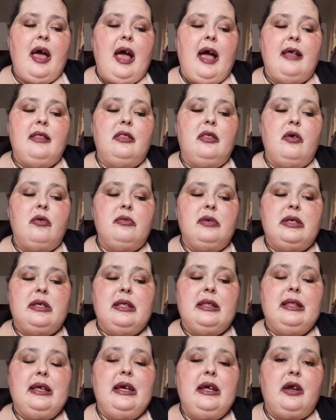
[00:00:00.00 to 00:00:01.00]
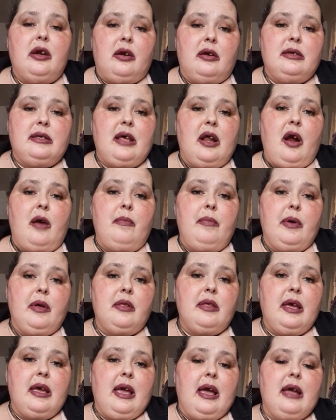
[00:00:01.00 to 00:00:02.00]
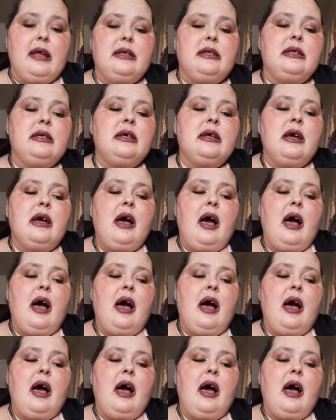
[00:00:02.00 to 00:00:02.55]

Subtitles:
And those leaders that are building it,